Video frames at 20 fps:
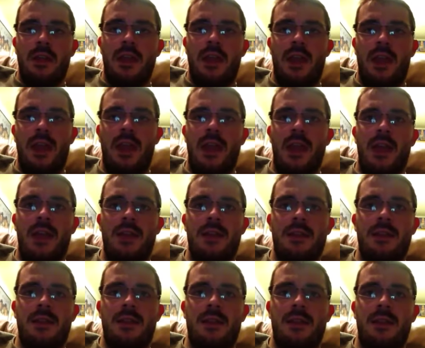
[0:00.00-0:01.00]

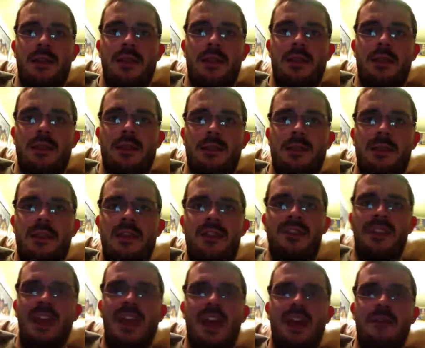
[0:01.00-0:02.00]
and
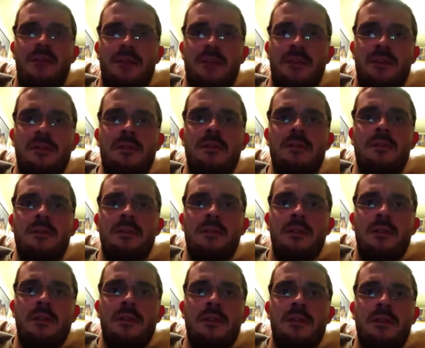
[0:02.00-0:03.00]
this avenue
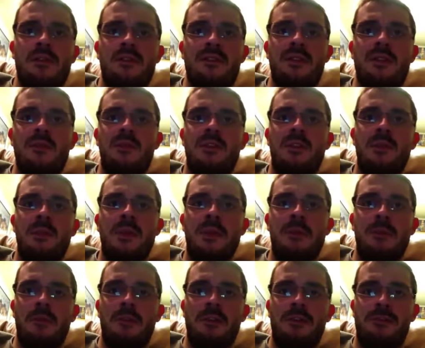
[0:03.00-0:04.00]
seems to be
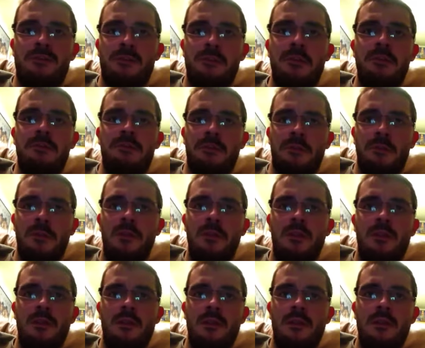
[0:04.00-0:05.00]
more
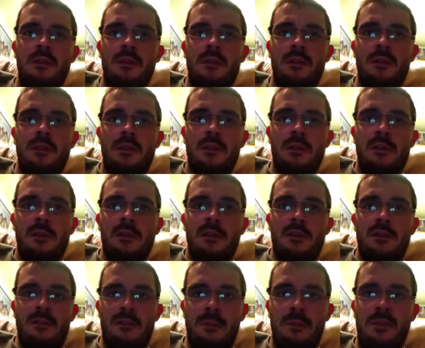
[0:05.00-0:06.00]
fruitful
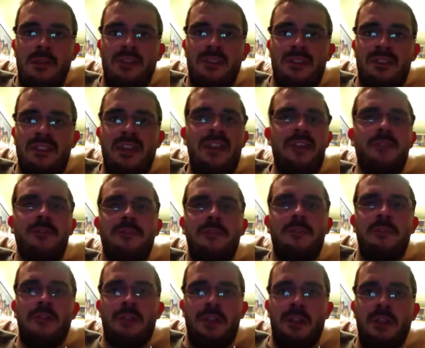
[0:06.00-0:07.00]
or more successful
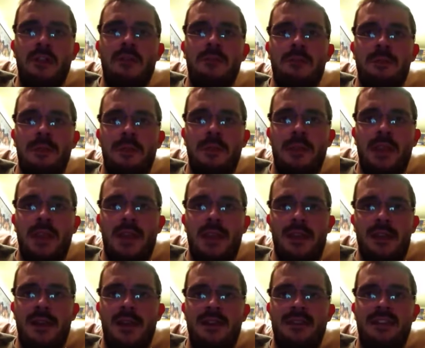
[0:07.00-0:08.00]
for you,
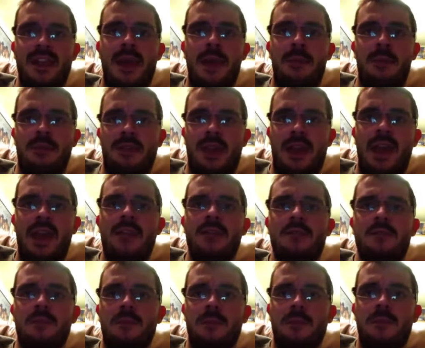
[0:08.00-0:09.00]
and on top of
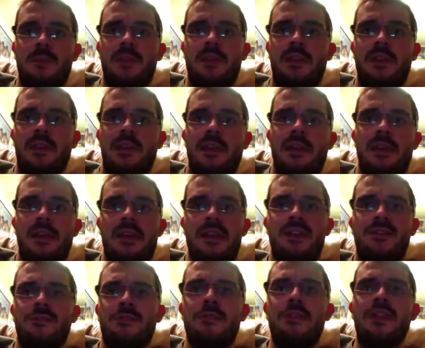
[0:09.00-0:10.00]
that,
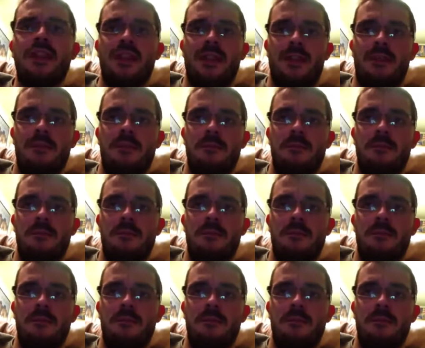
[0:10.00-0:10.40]
it's free.